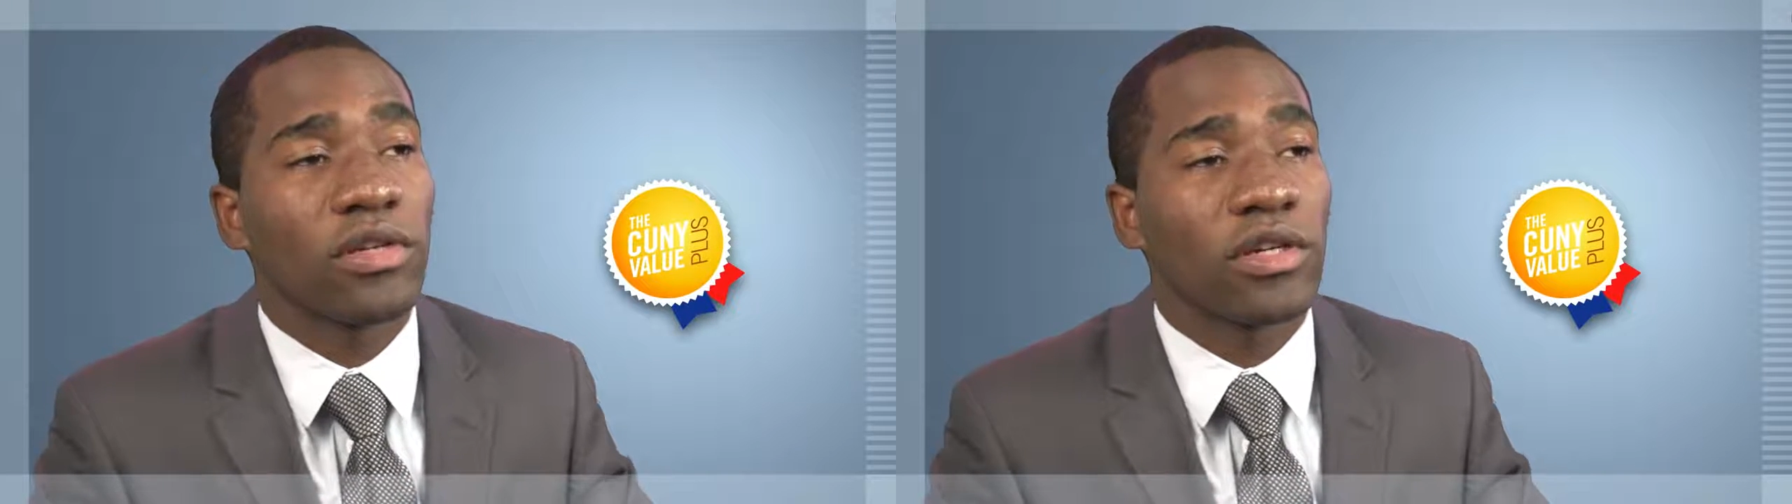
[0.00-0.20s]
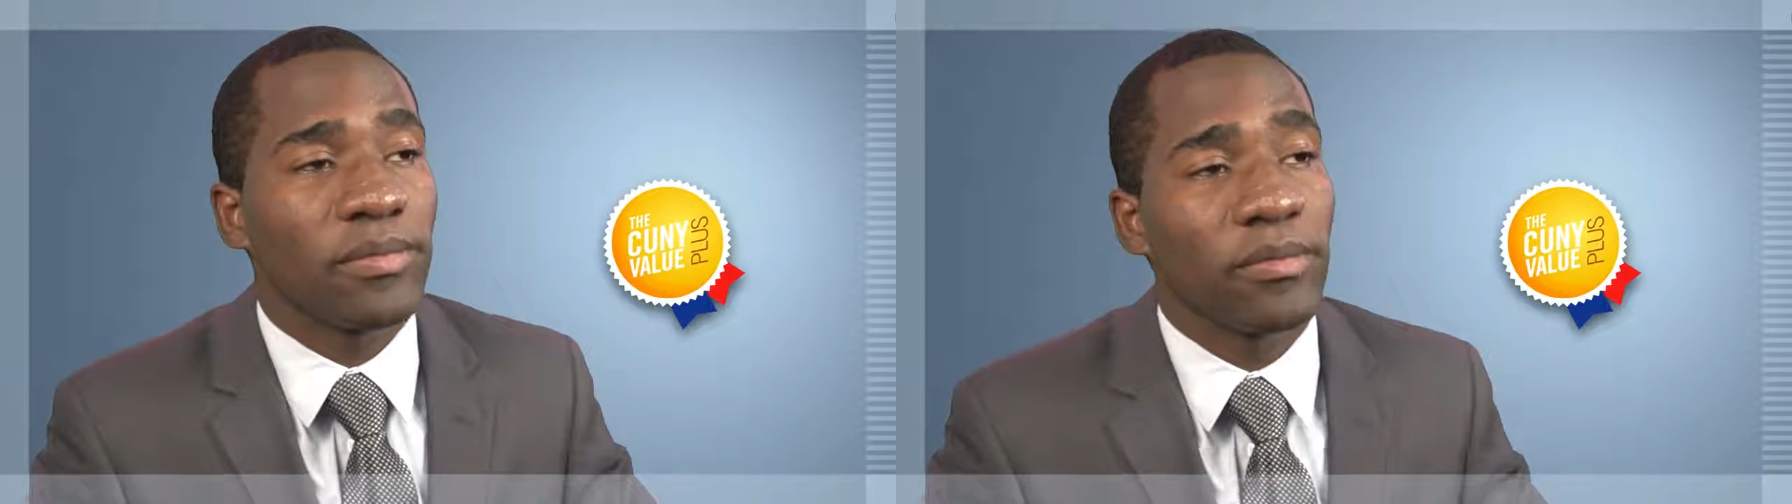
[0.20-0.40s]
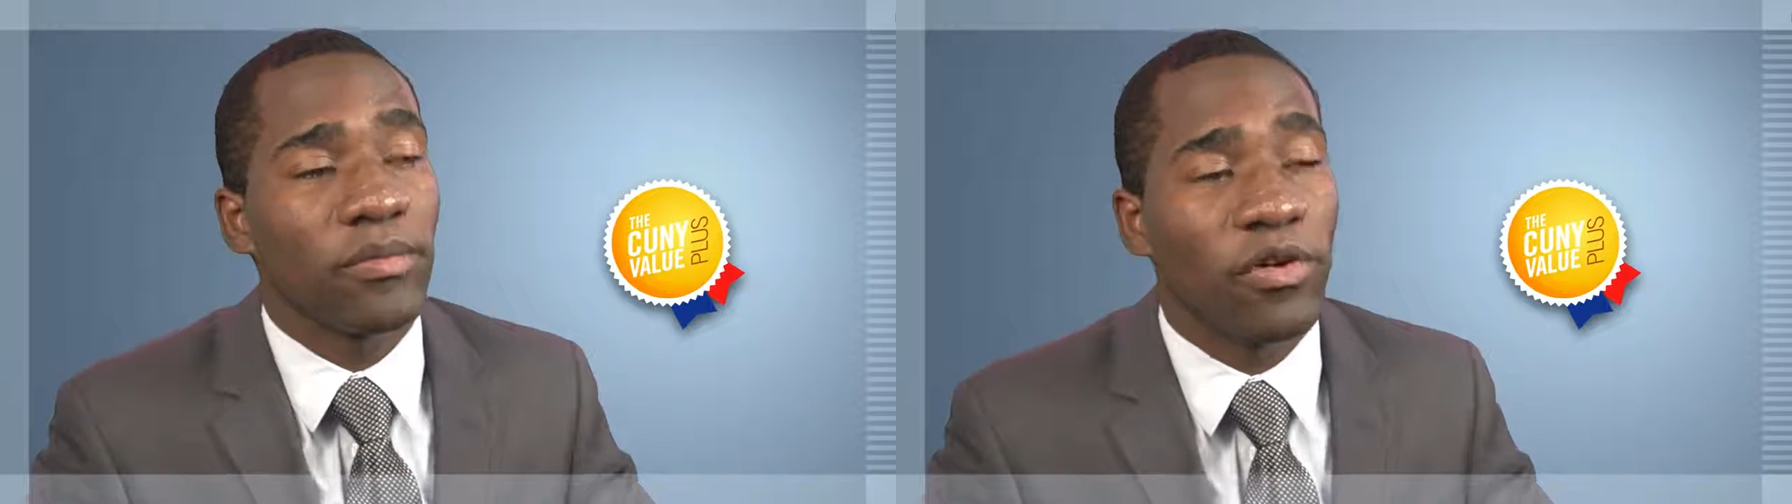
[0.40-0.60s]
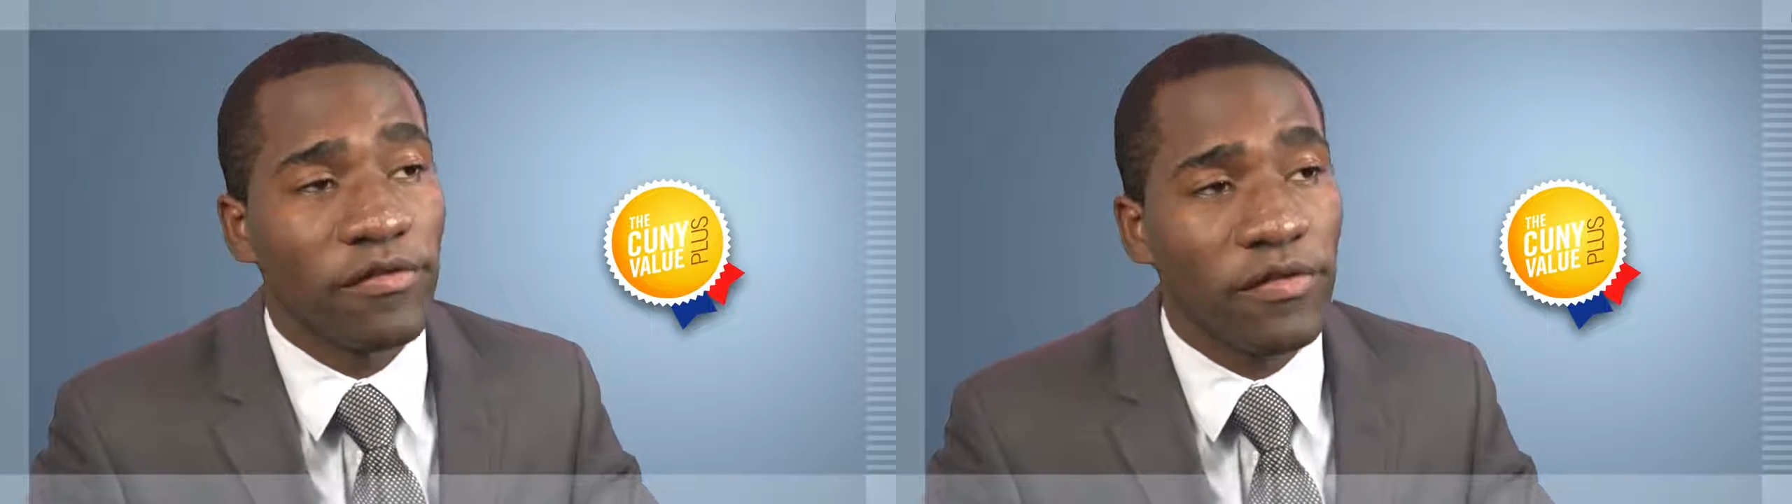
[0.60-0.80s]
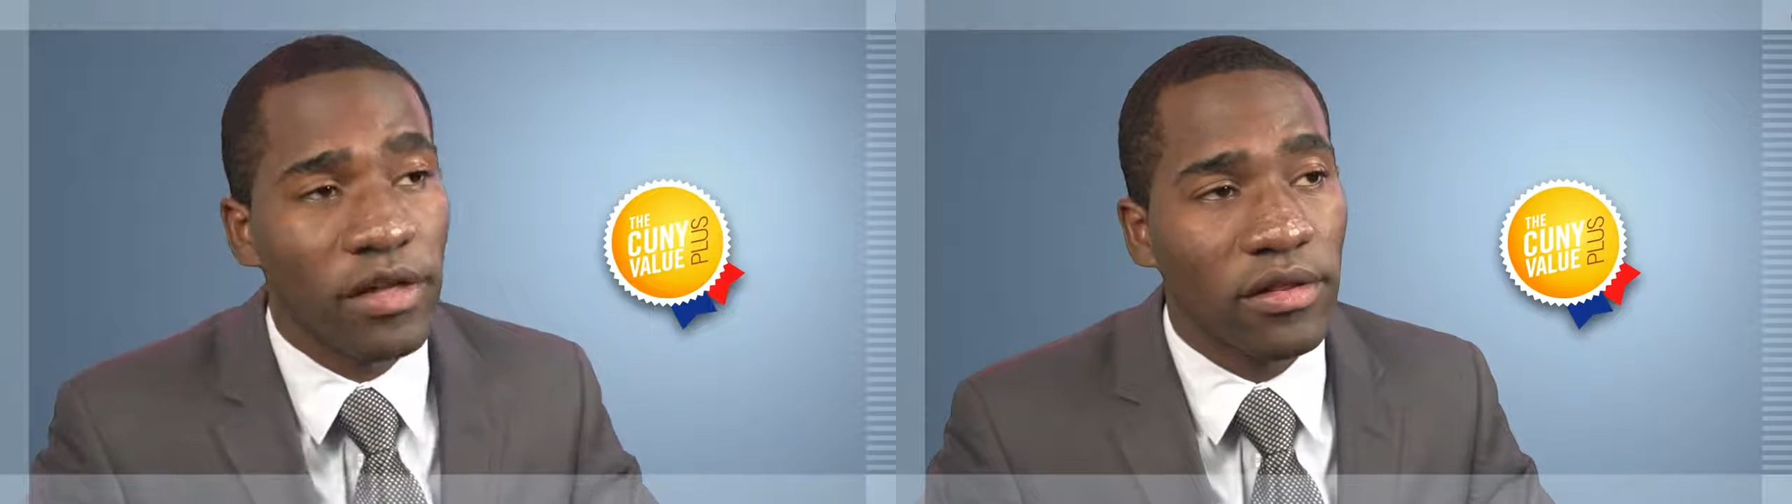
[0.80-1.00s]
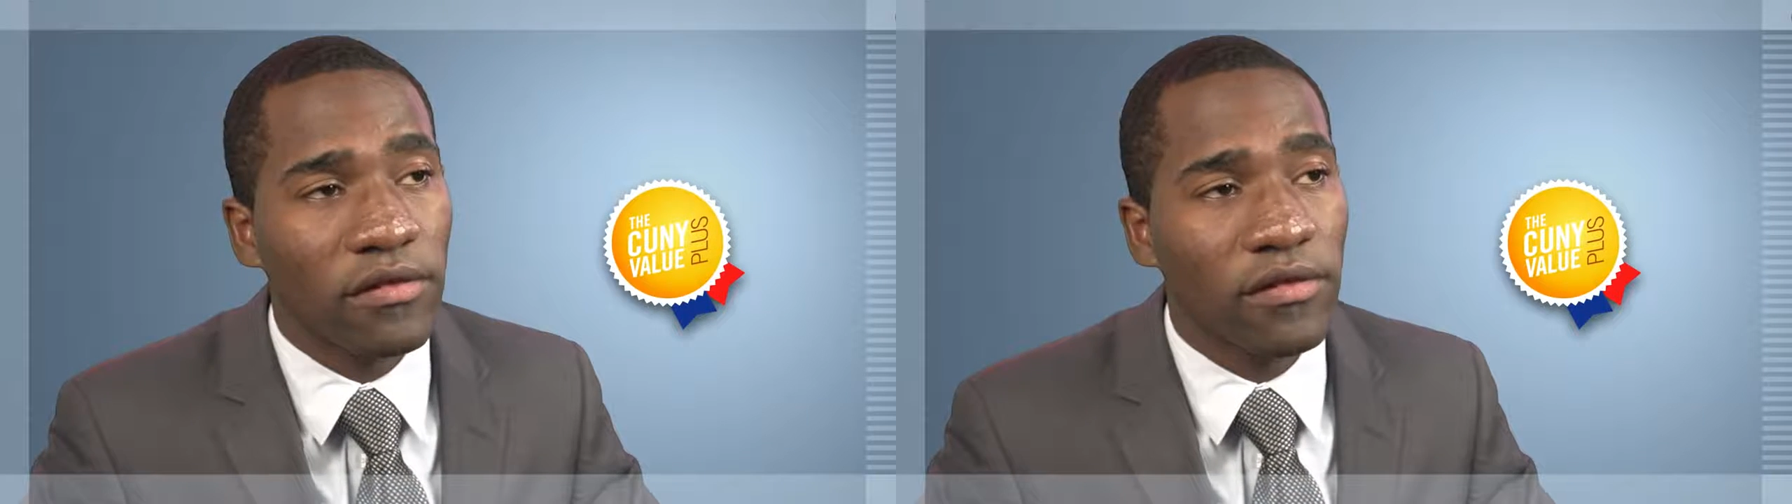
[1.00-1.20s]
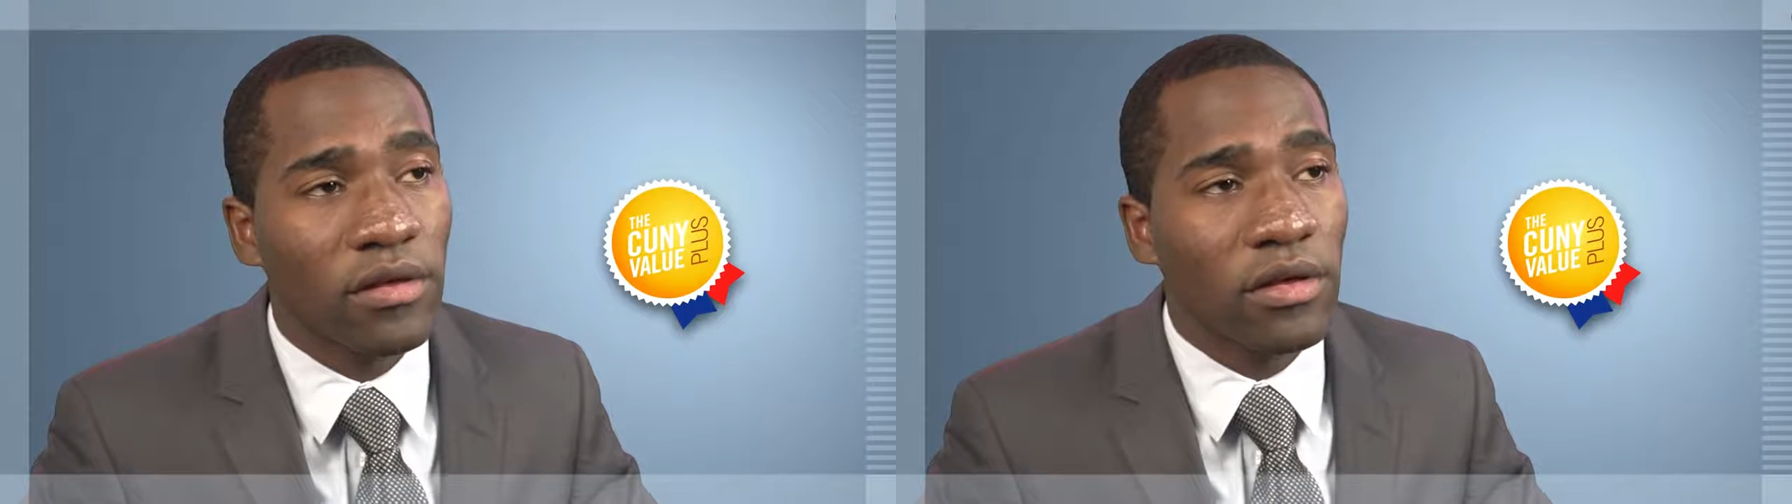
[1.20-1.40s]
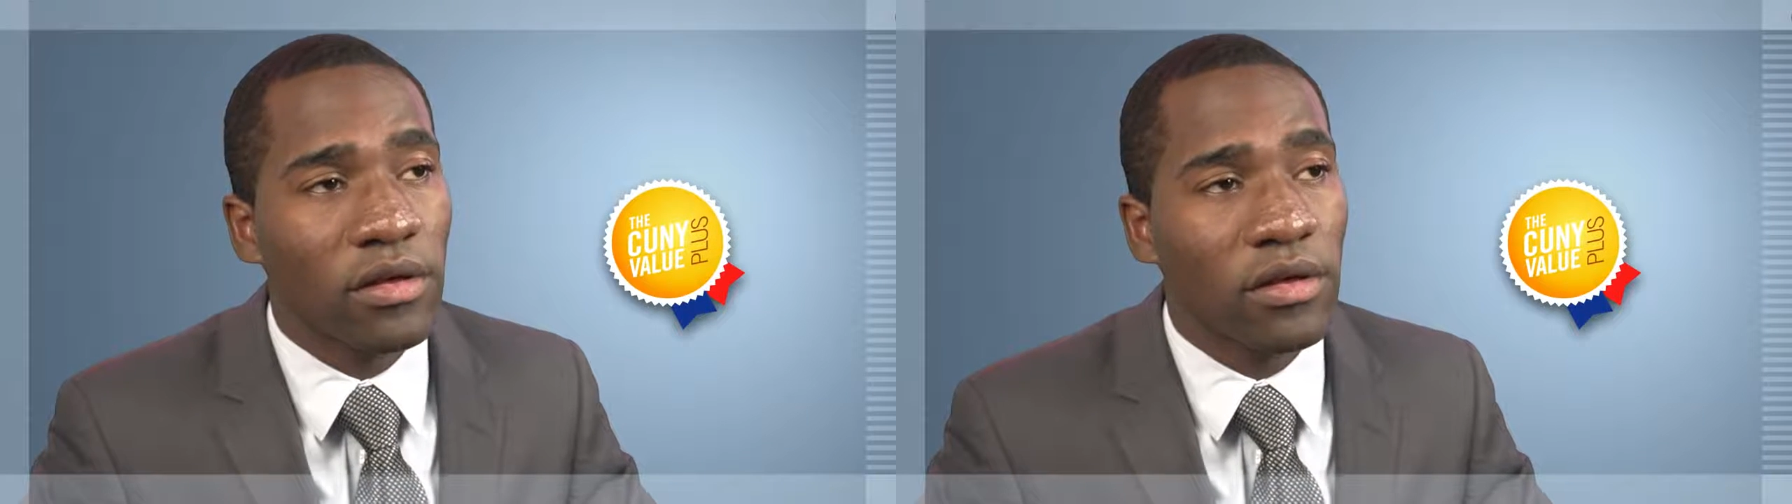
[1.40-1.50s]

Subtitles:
you could be more effective.